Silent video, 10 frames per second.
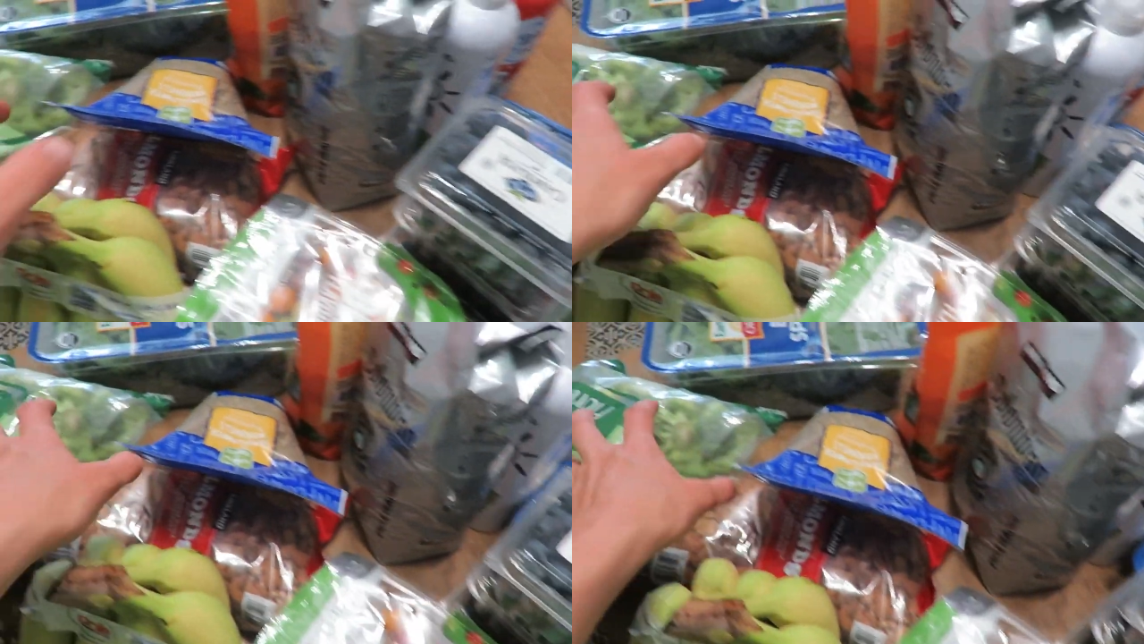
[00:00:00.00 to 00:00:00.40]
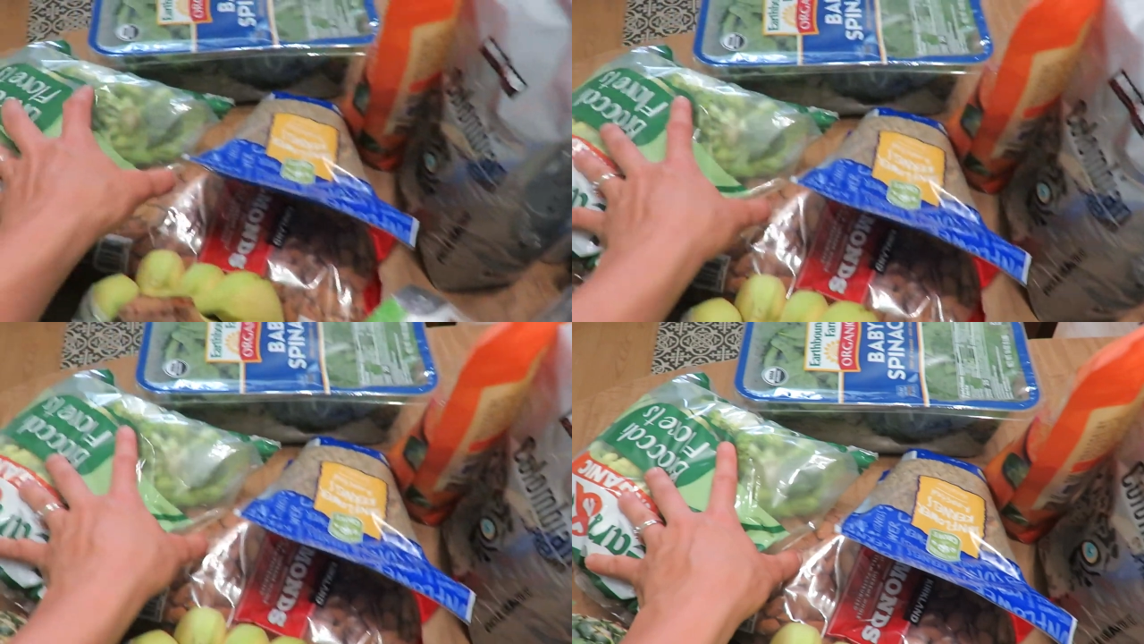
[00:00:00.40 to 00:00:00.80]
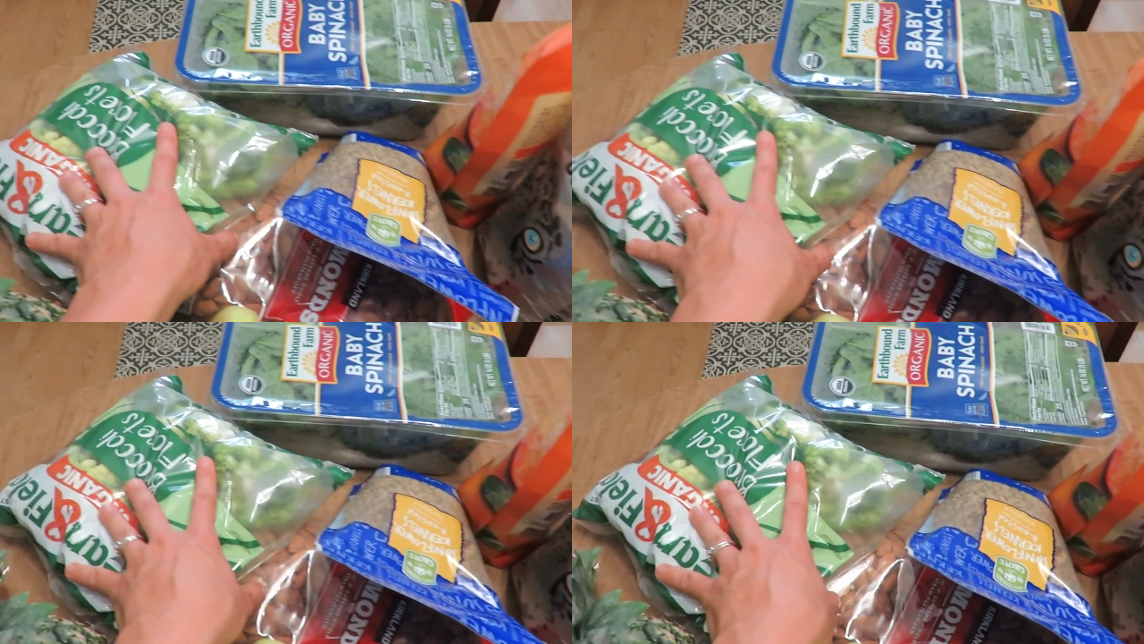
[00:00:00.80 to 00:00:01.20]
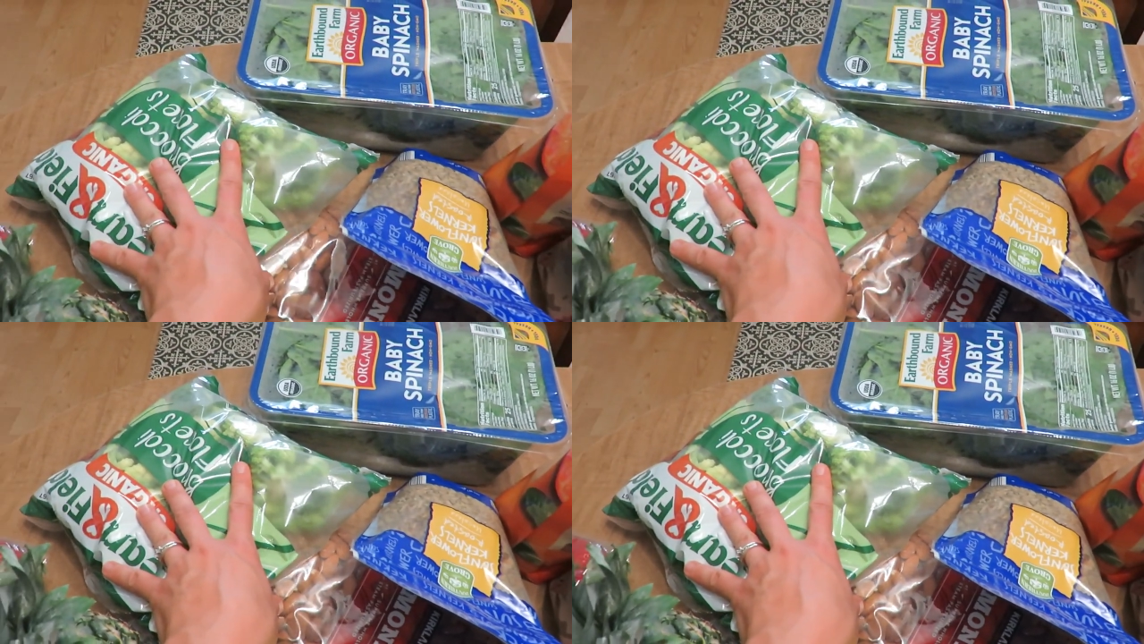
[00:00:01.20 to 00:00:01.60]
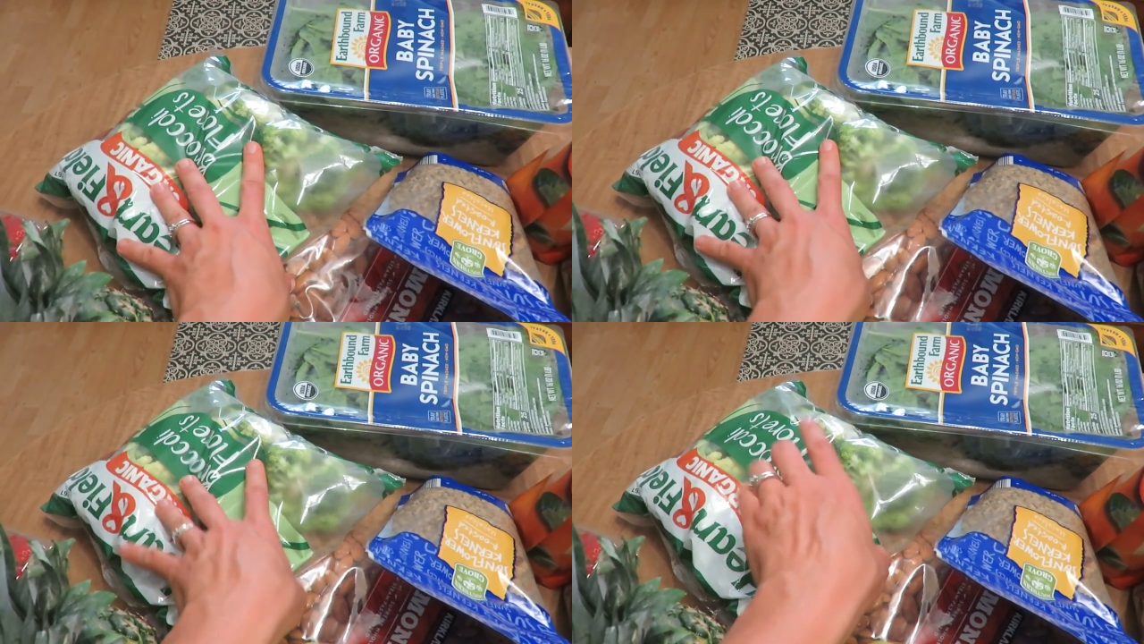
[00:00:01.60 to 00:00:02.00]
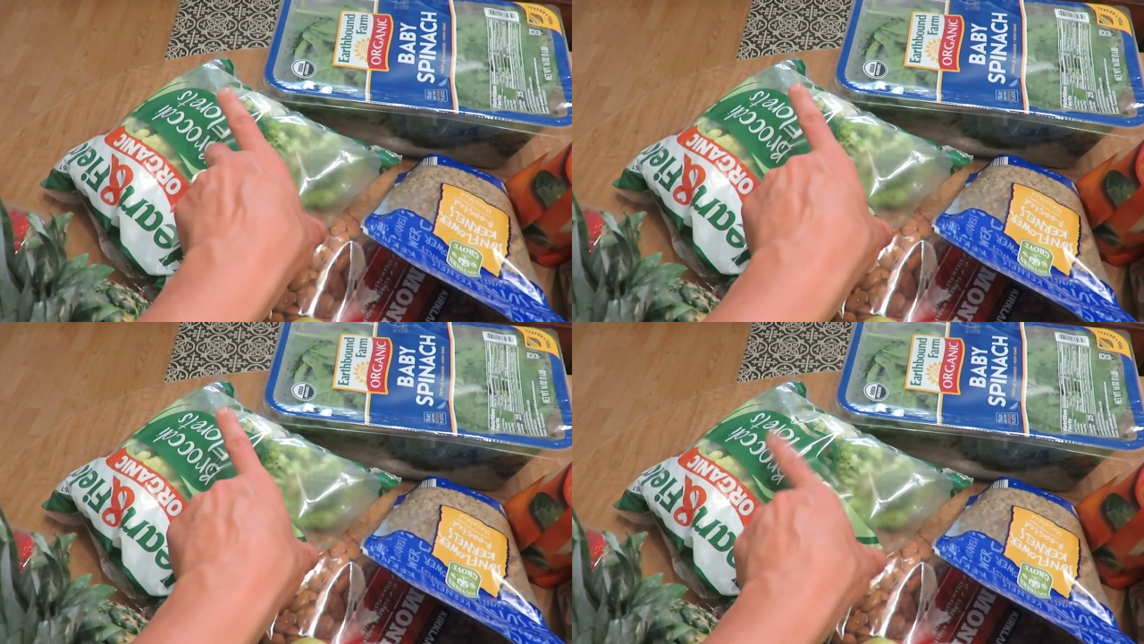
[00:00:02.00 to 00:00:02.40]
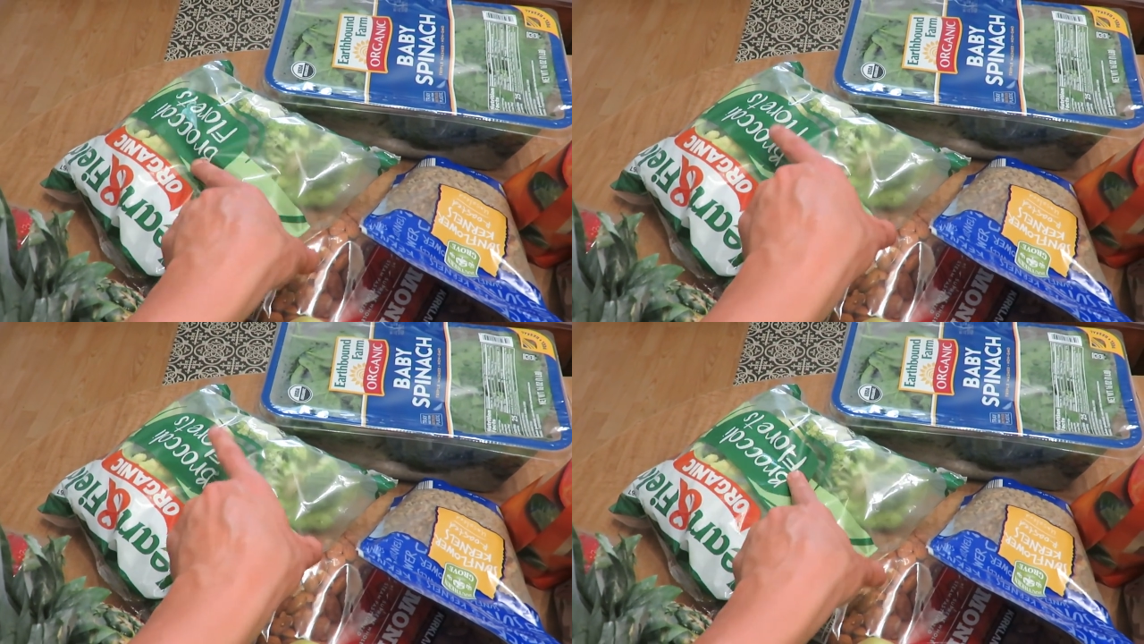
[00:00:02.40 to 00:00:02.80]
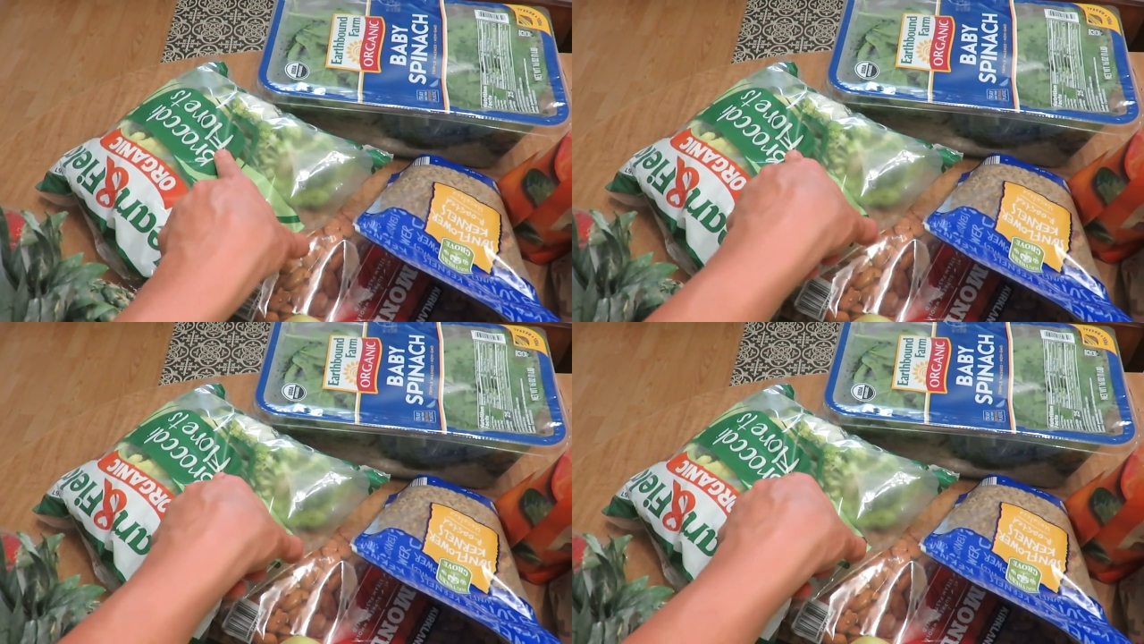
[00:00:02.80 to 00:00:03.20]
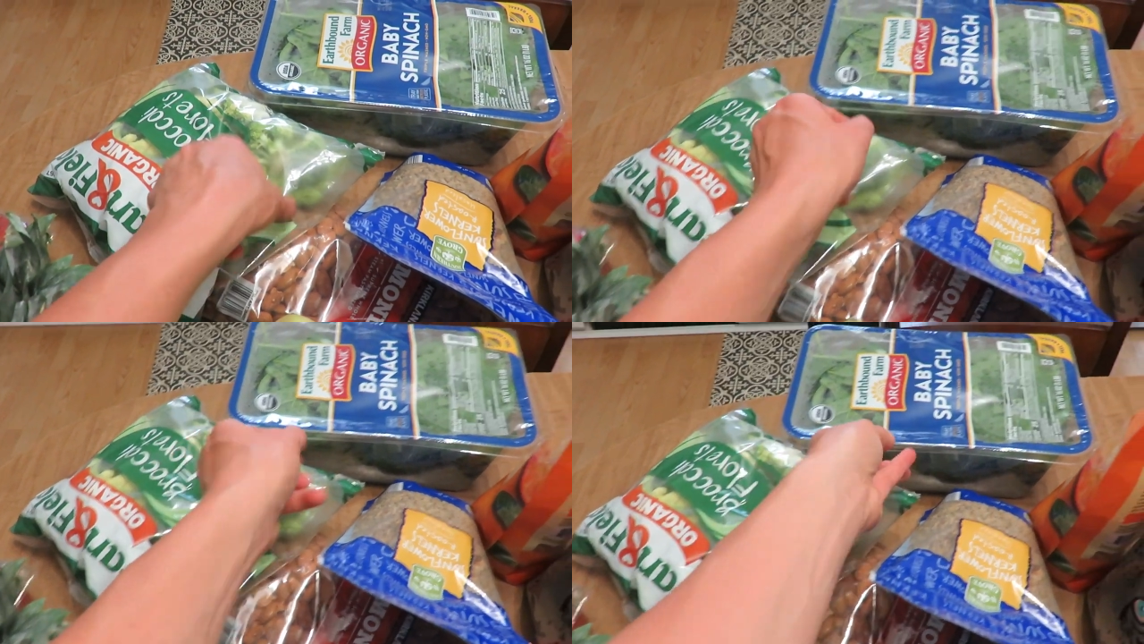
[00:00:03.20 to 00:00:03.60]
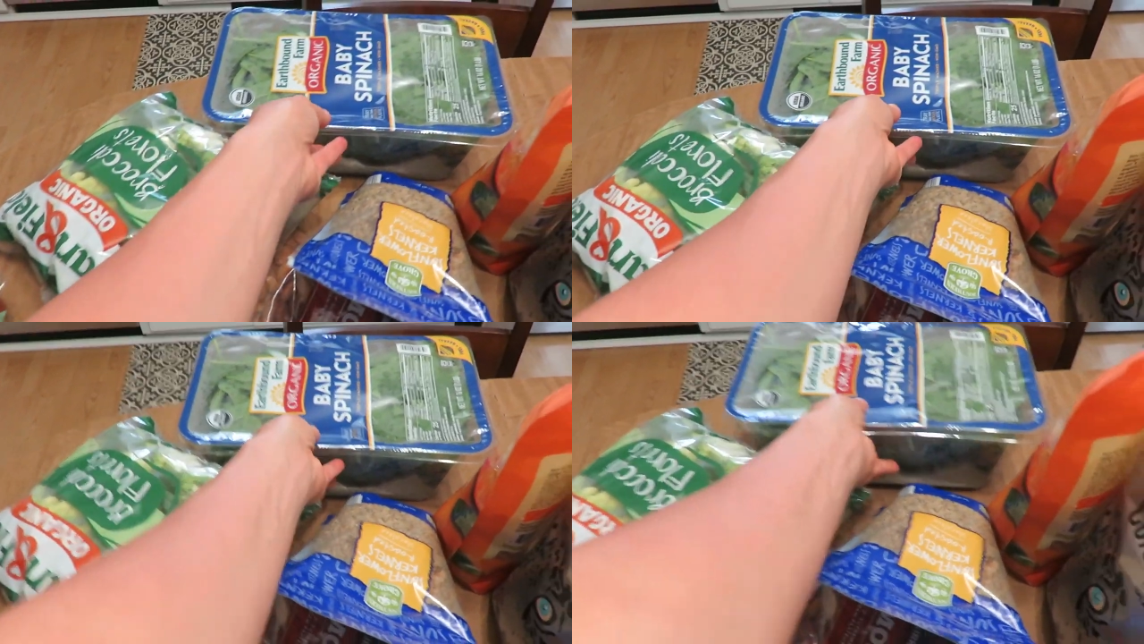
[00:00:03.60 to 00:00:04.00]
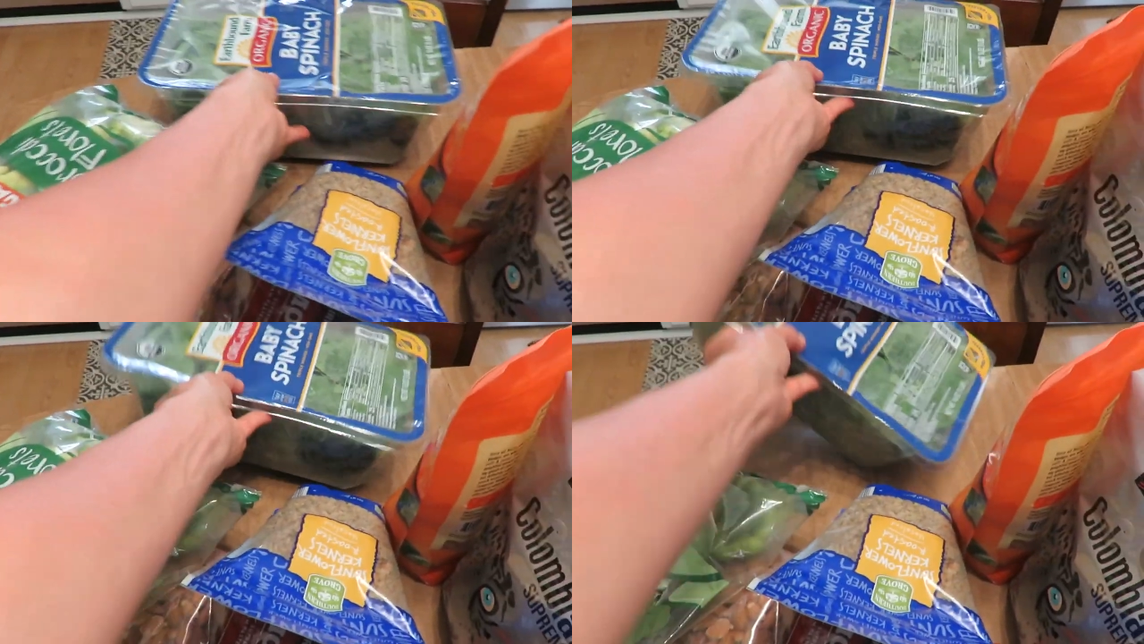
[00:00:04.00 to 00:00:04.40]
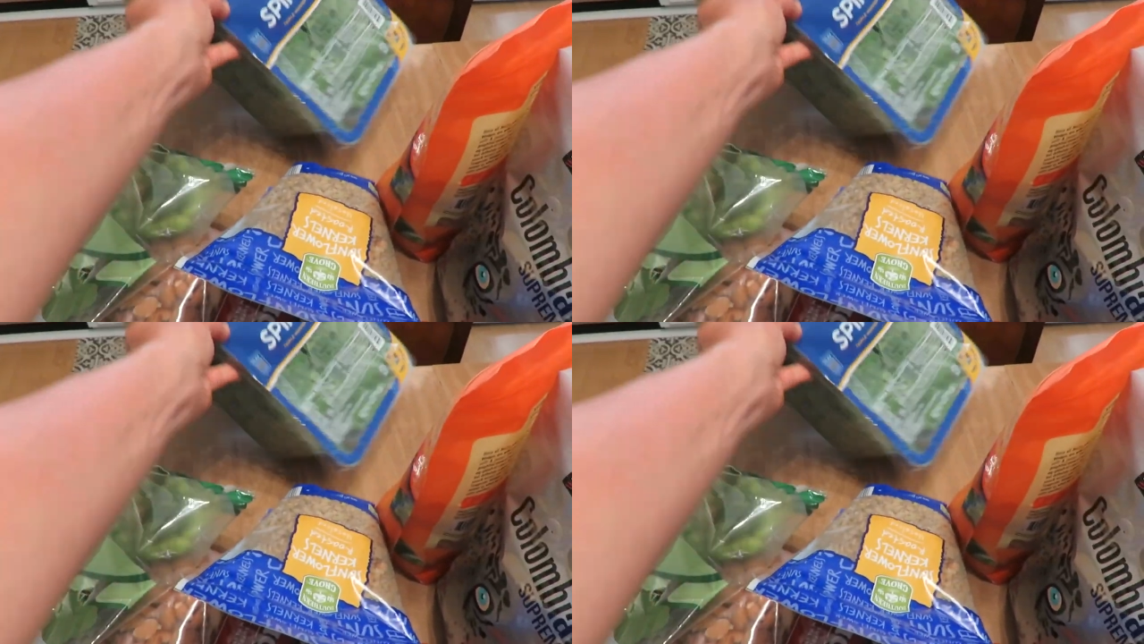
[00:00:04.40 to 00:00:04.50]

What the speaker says: No face is visible, so there are no lips to read.